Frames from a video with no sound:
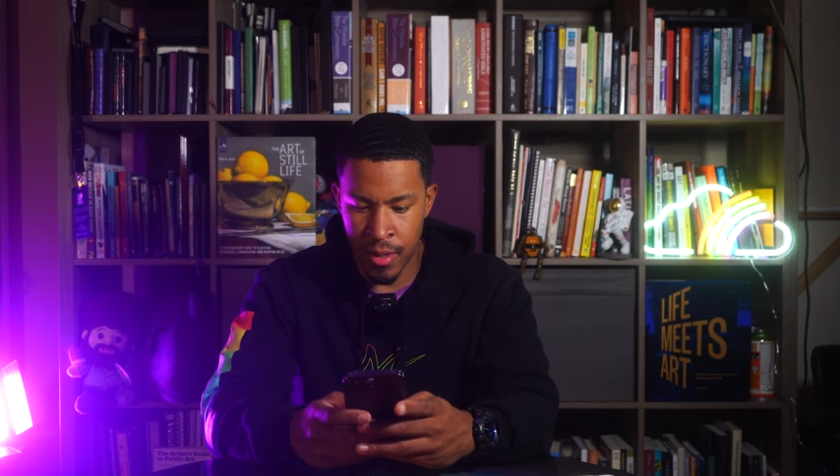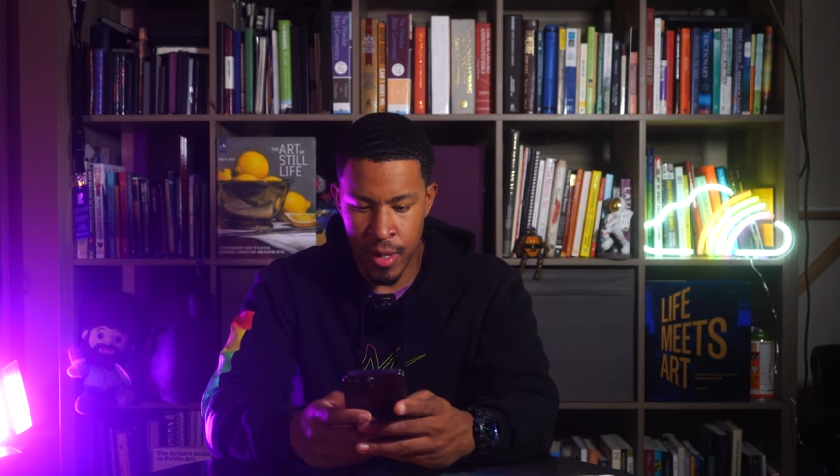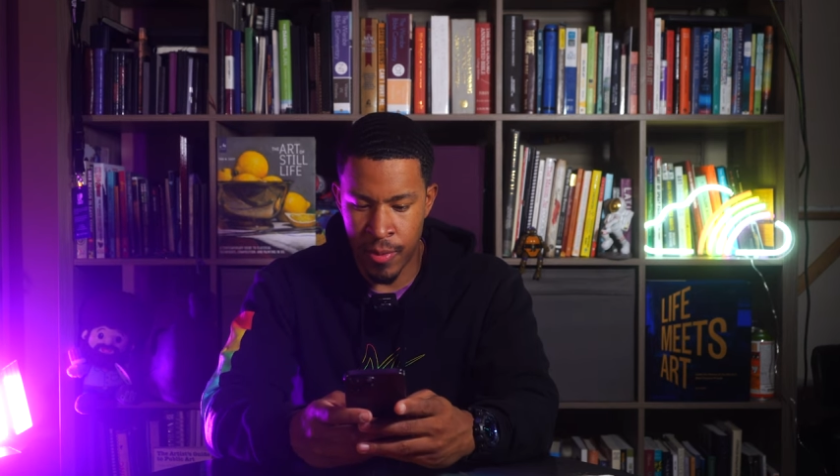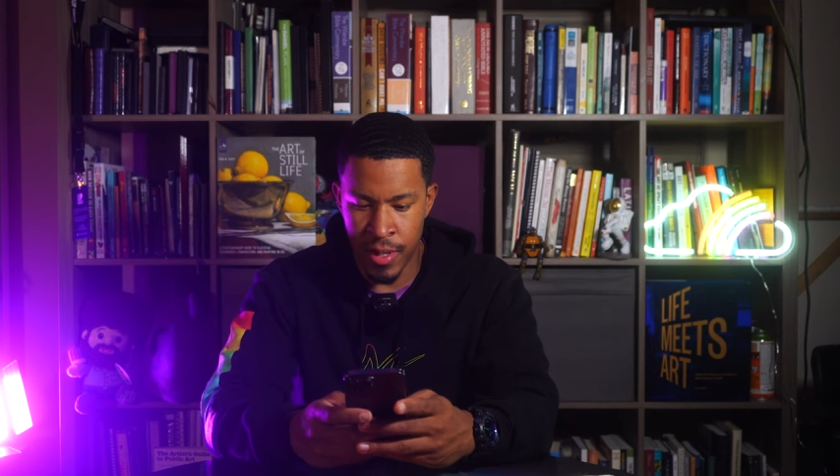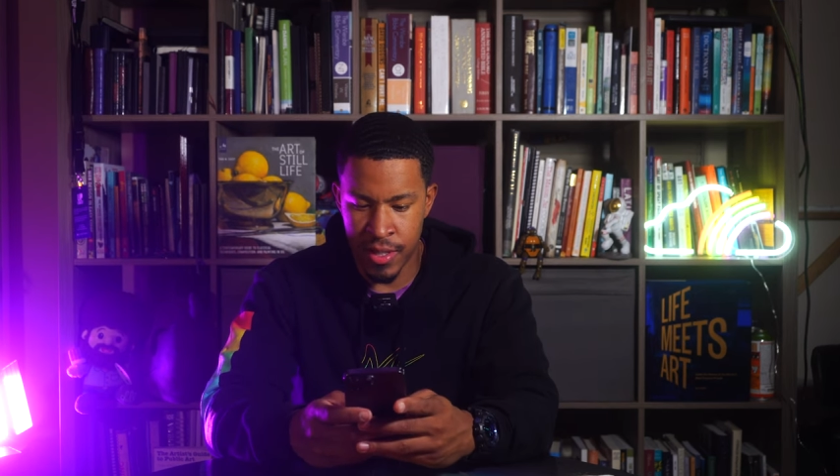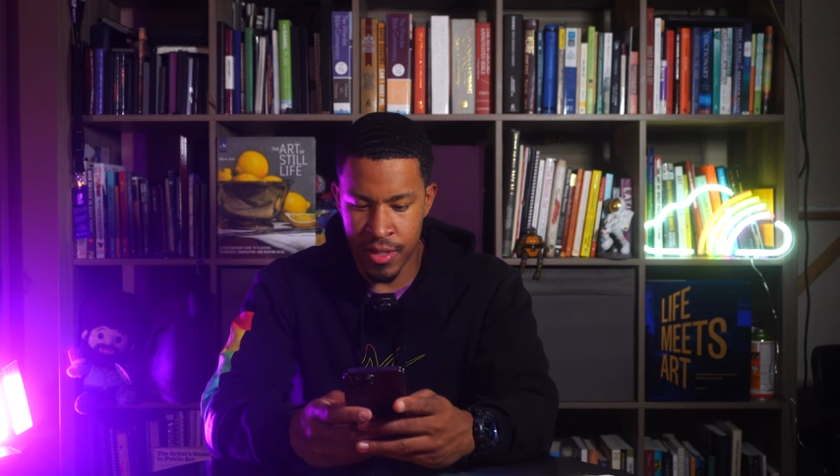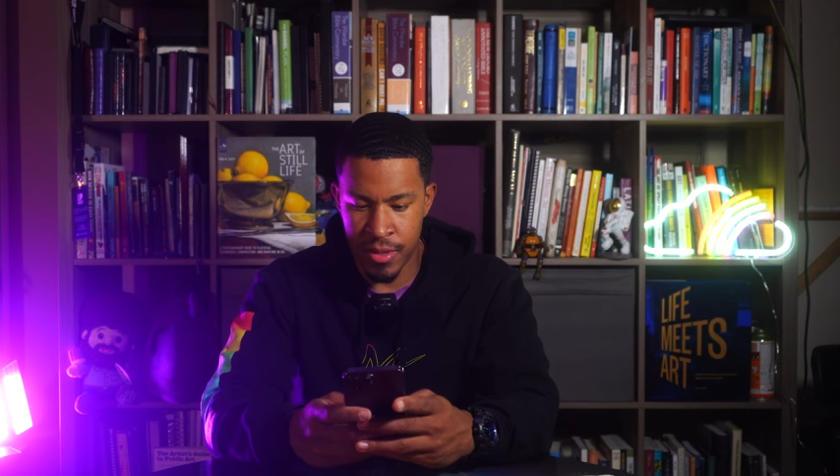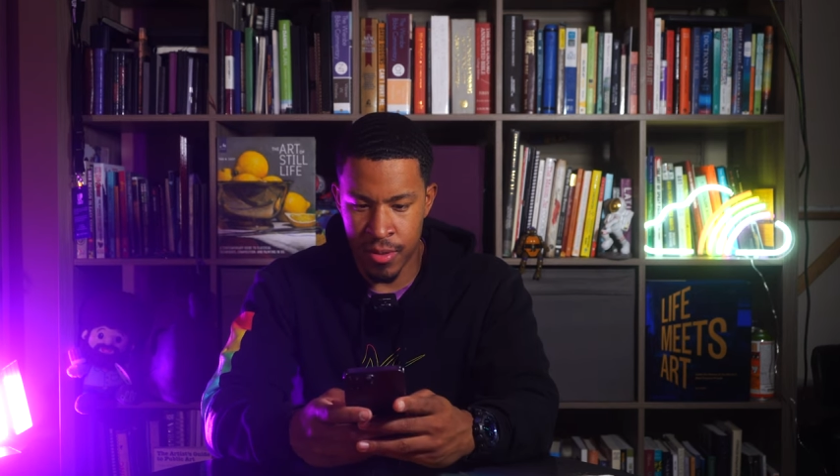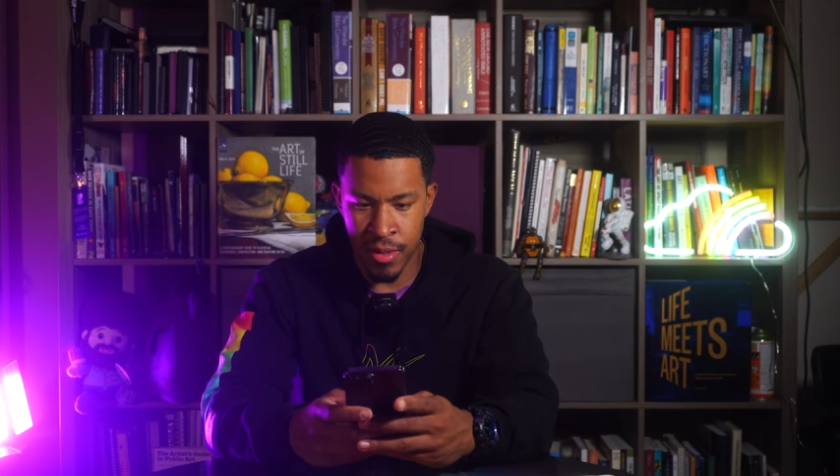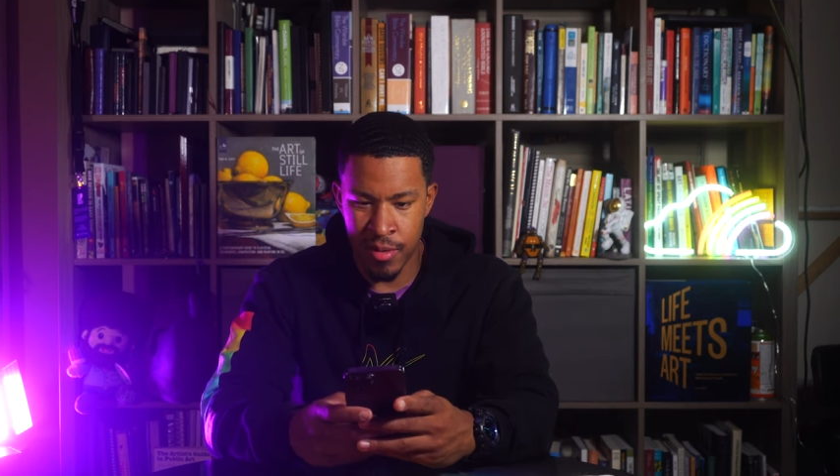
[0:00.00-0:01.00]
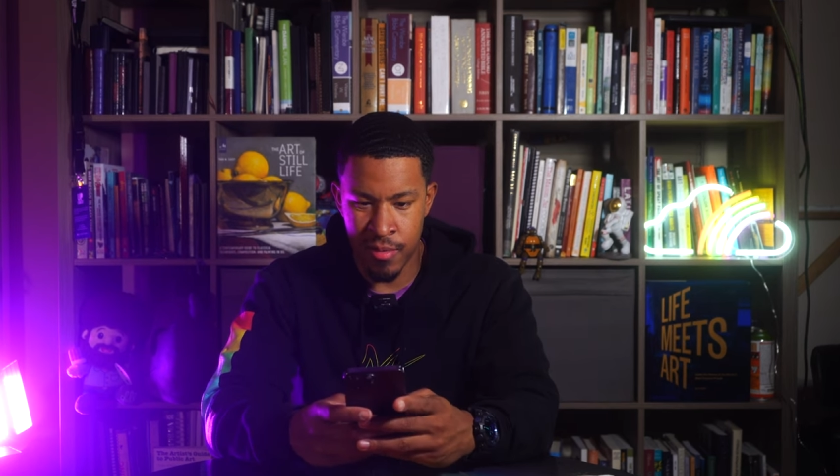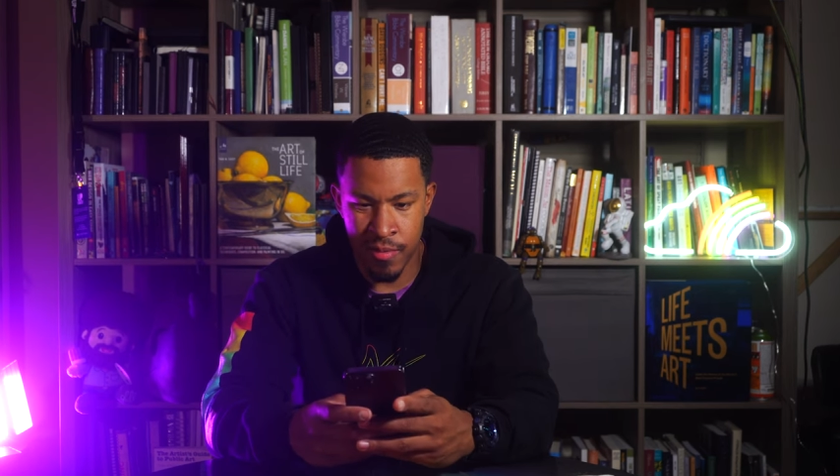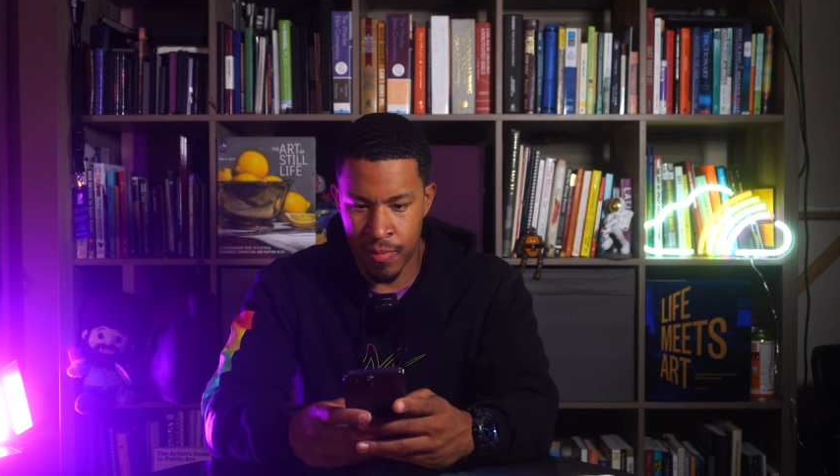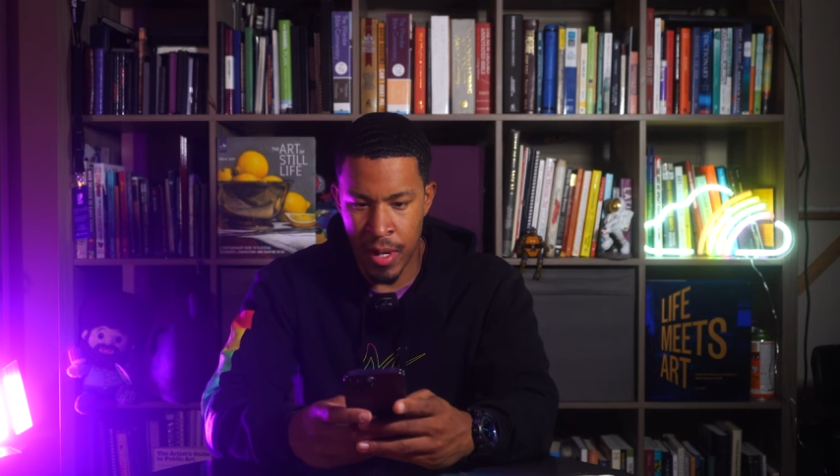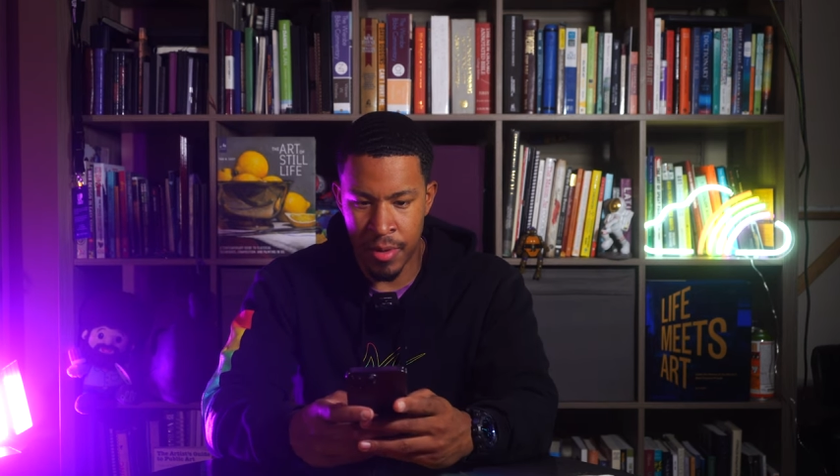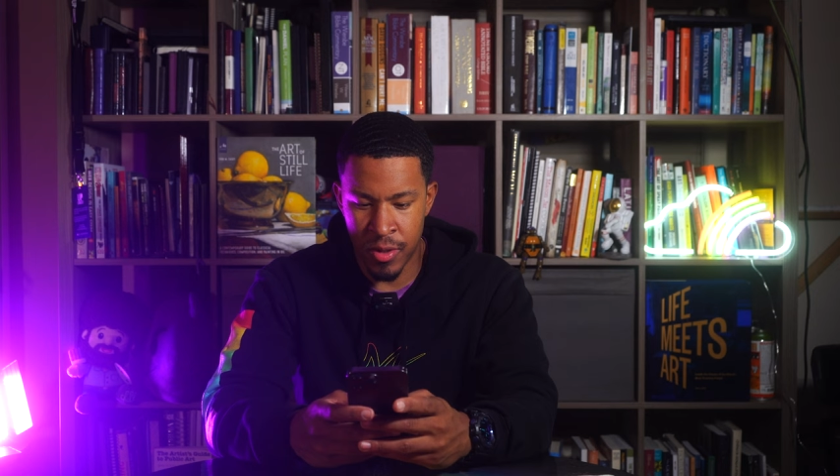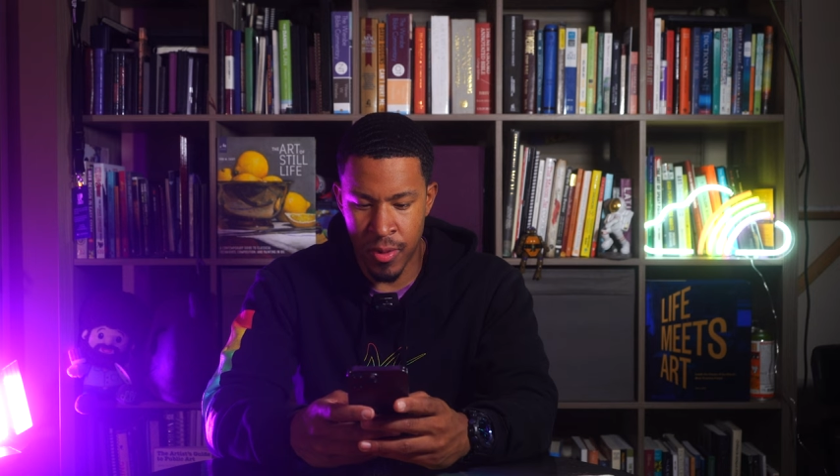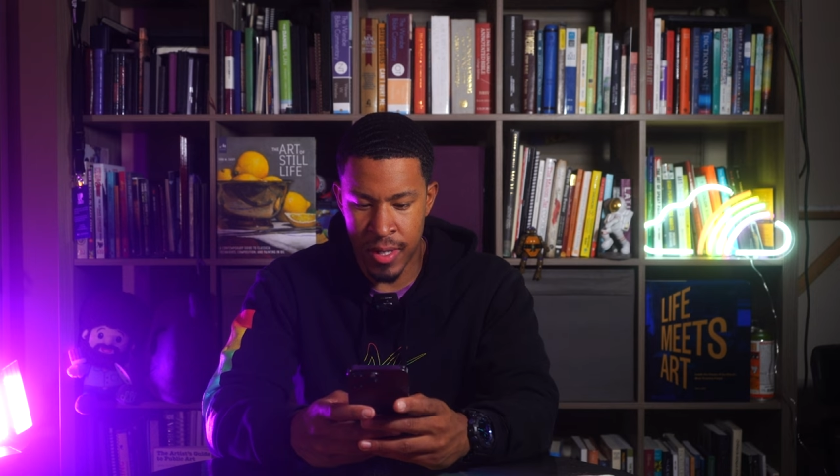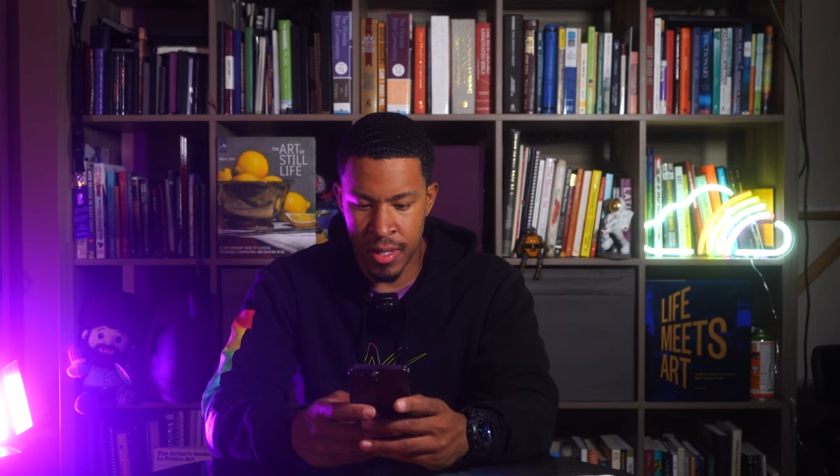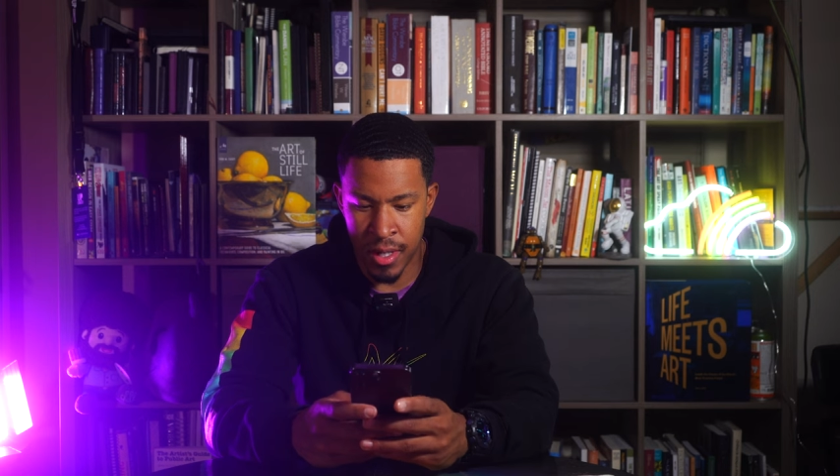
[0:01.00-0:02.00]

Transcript: I re-listen to it probably twice